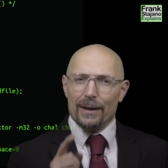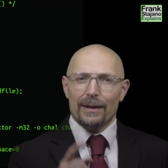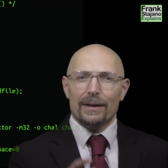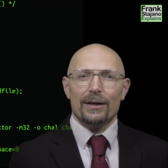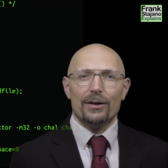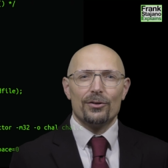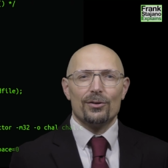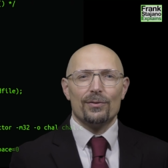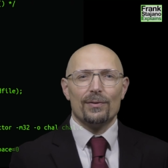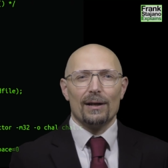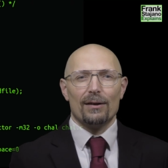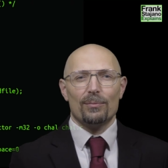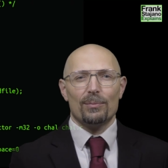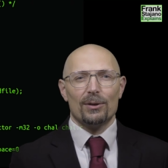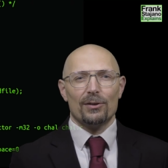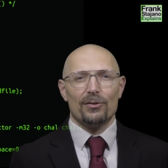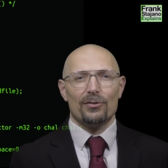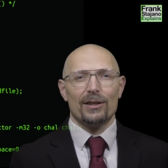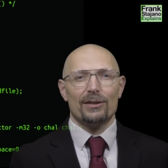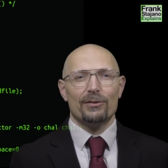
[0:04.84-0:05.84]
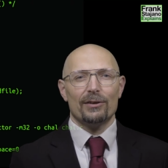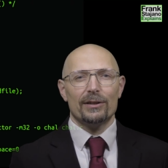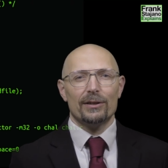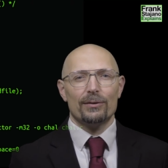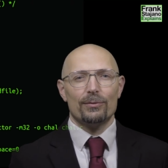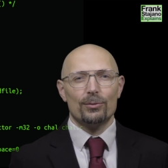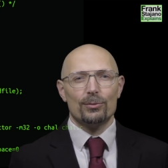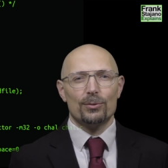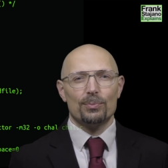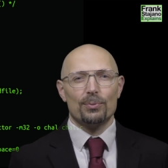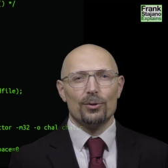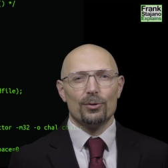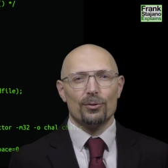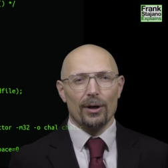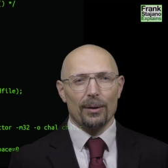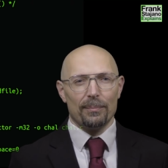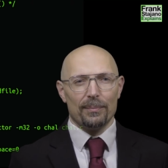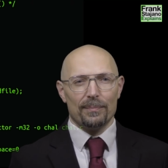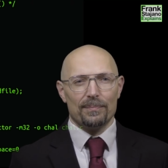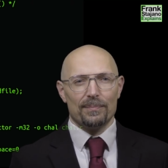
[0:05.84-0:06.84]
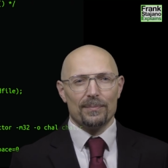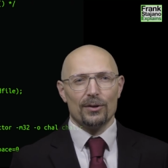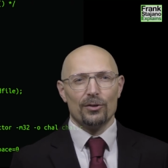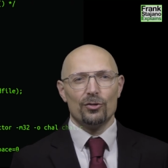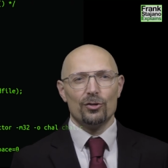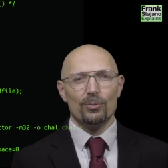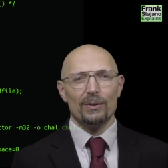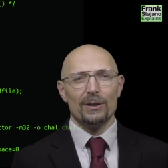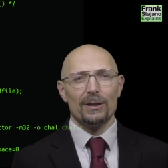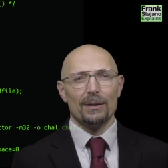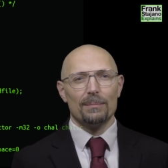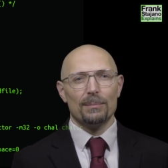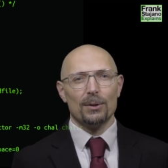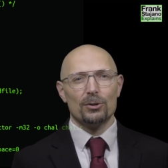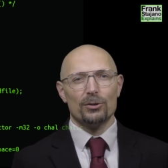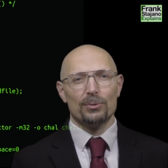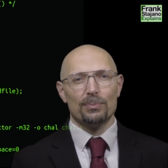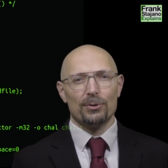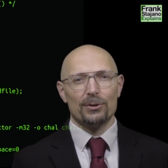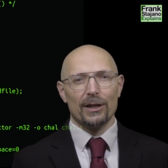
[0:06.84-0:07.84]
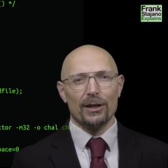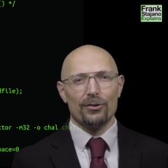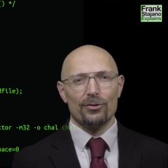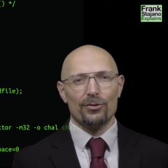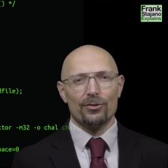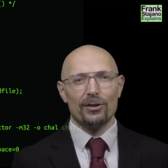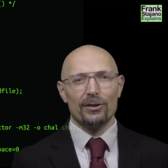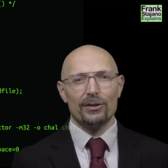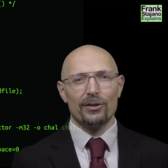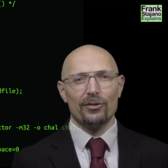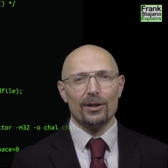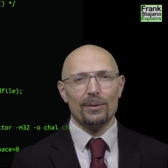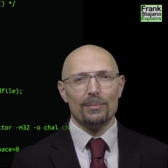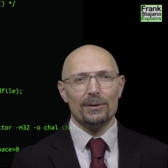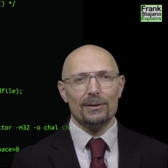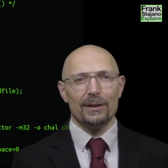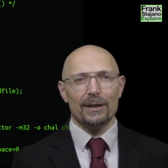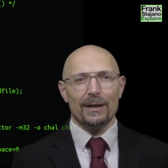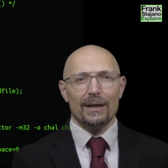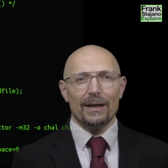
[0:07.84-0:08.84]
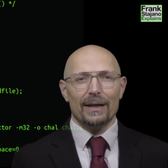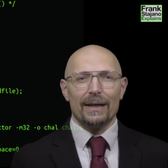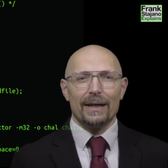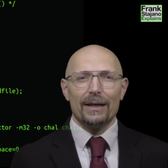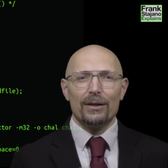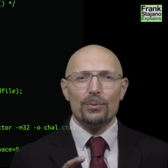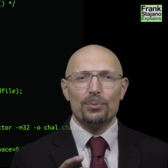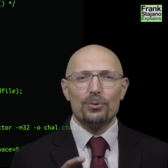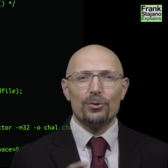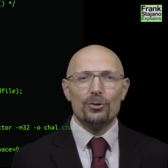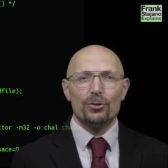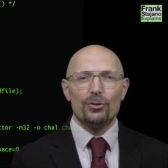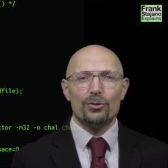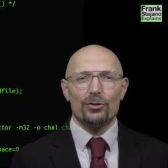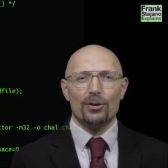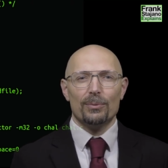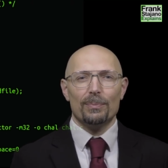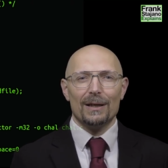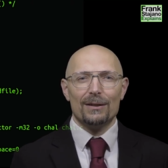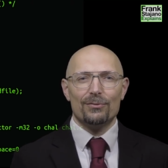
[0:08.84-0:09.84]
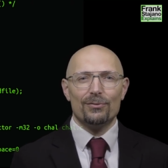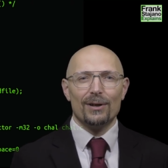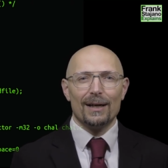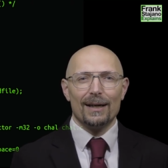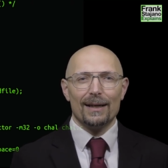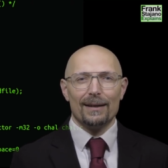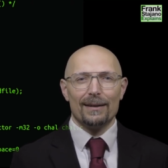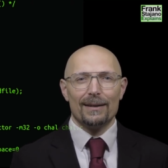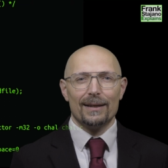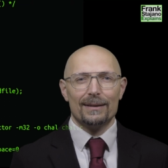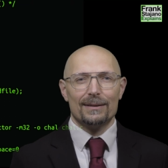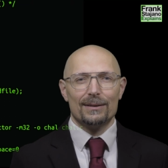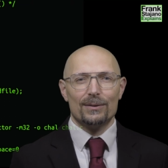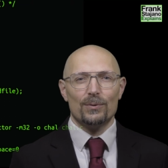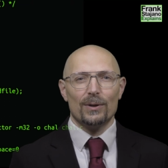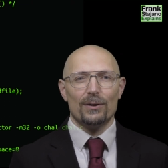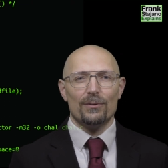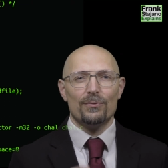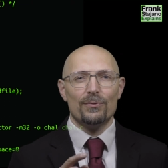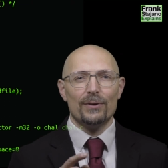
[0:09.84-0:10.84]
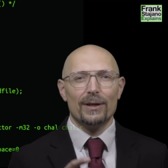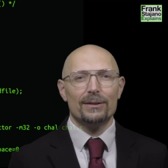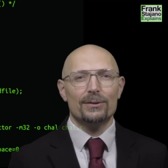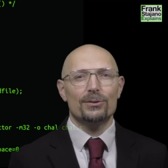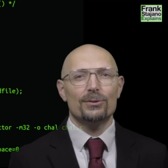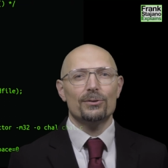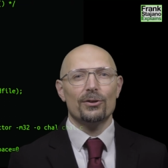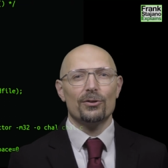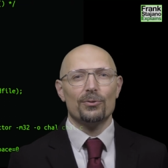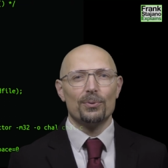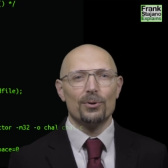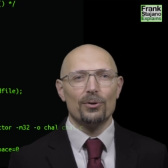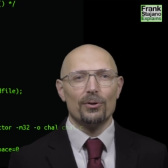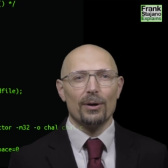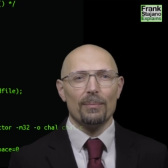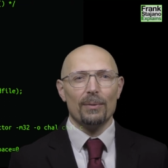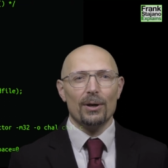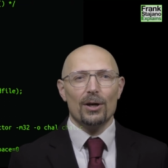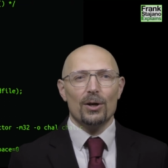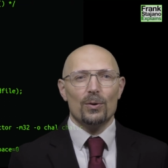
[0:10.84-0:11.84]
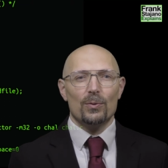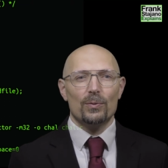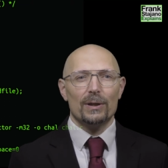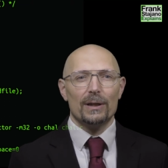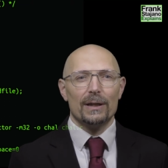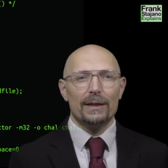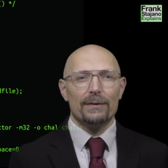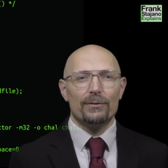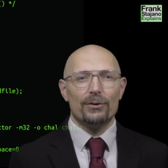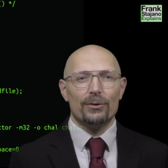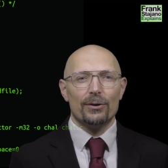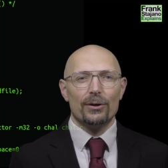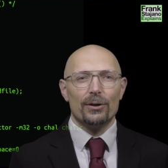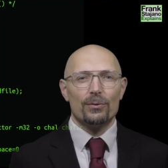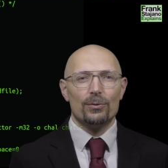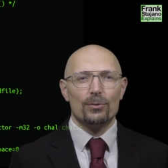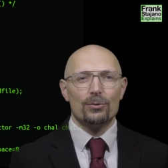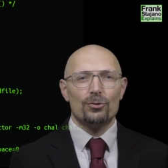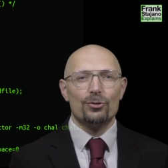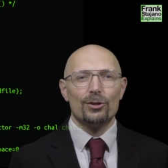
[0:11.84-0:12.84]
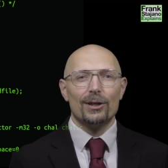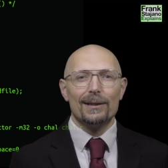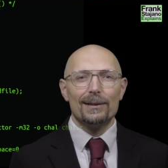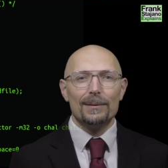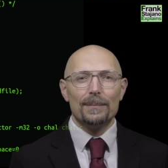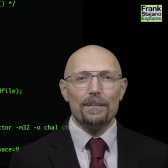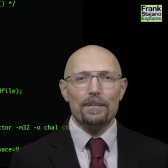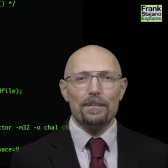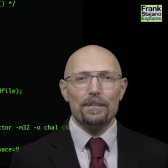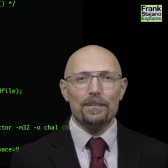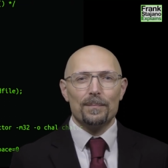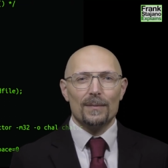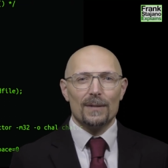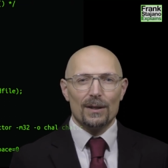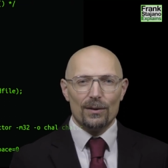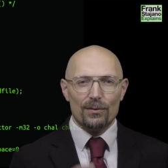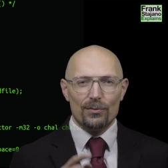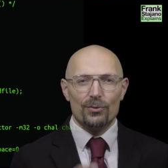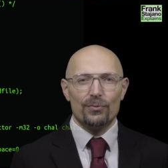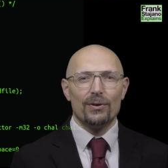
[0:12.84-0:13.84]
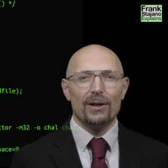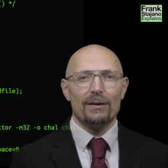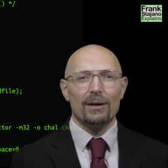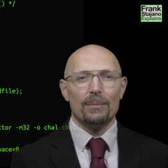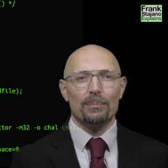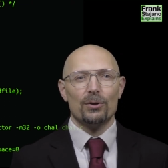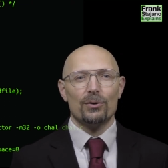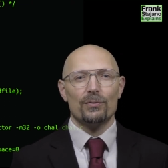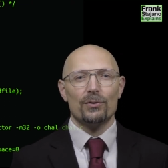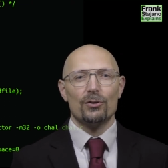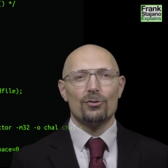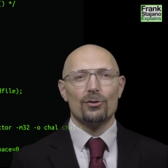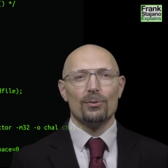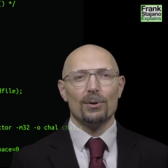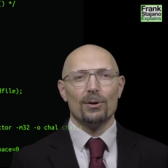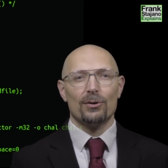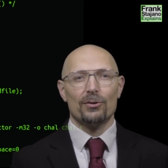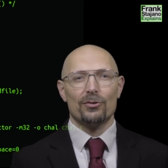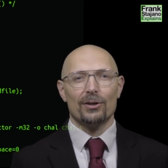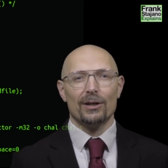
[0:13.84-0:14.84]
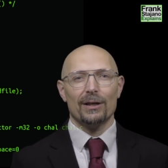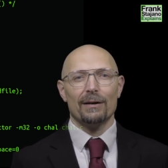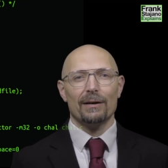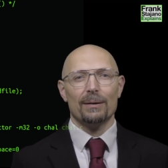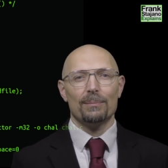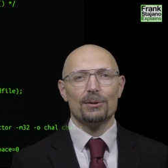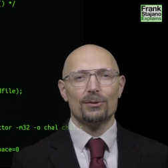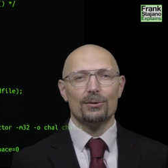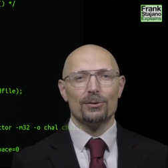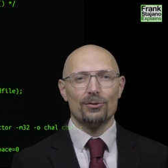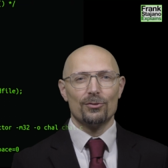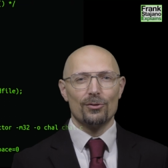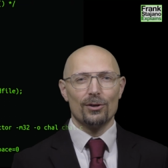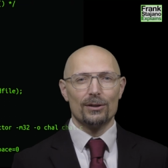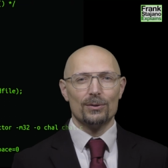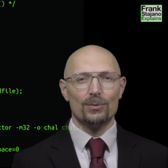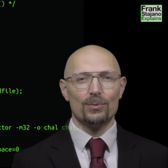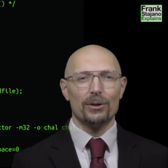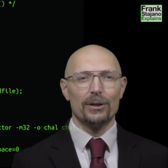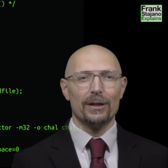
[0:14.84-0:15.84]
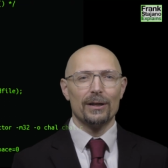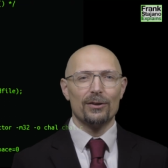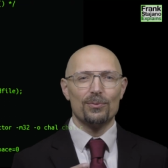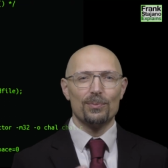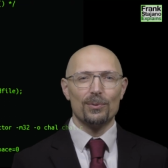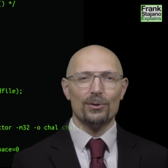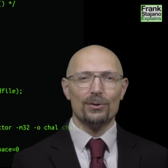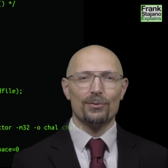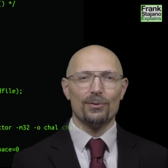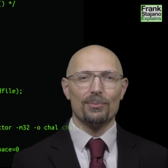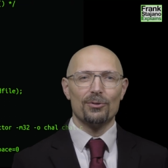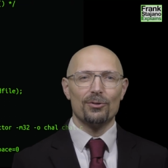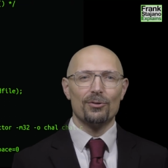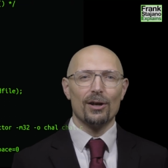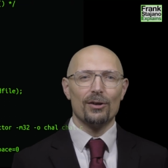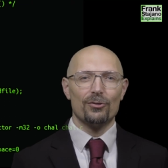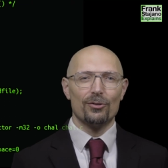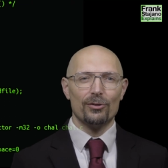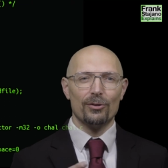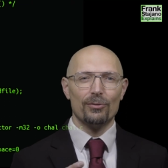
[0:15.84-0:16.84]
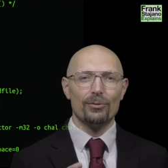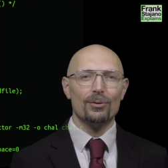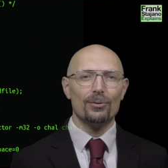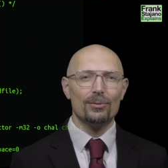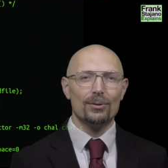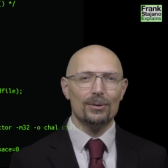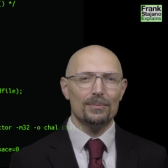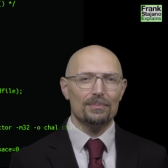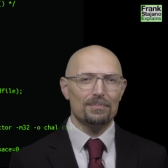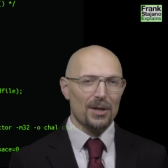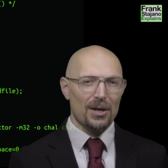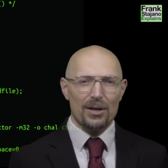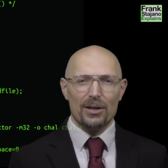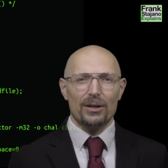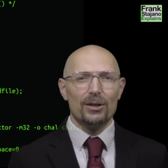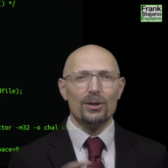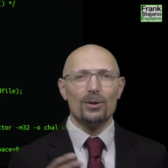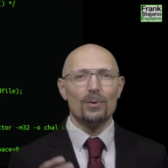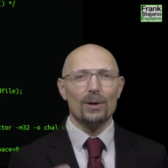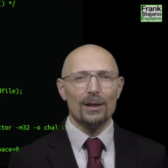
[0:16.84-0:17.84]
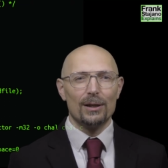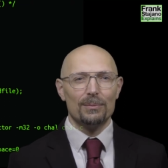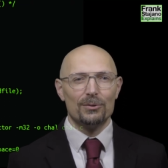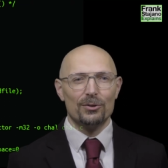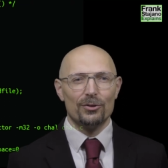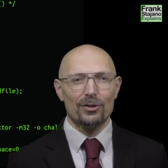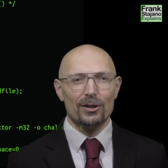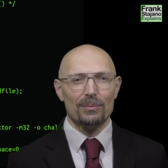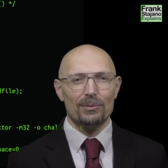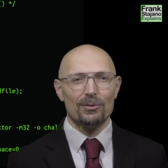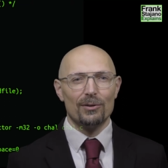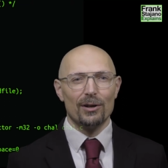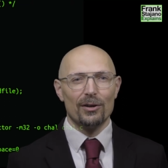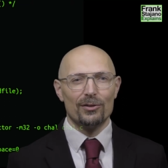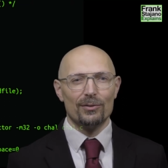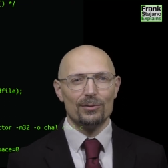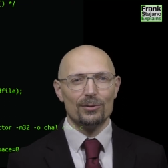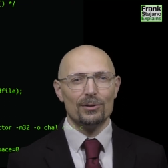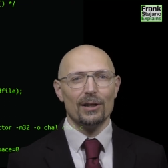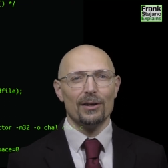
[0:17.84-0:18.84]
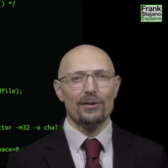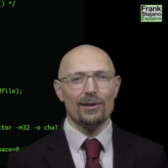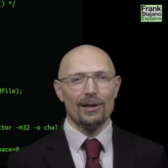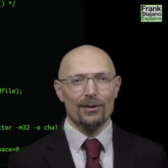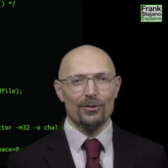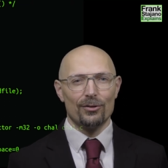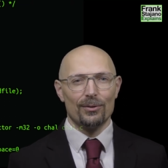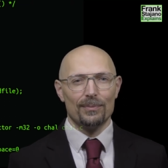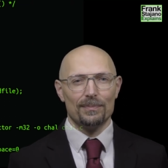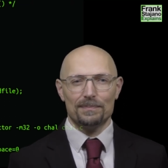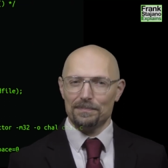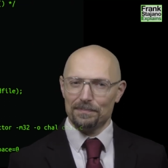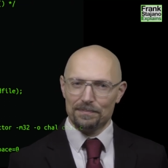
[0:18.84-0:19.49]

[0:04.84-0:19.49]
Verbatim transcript: Here's a vulnerable setuid root program. Assuming that modern protections are disabled, can you produce a bad file that, when fed to this program, will give you a root shell? If you fire up your VirtualBox and are able to construct a working exploit from scratch on your own, you're welcome to skip the rest of today's lecture.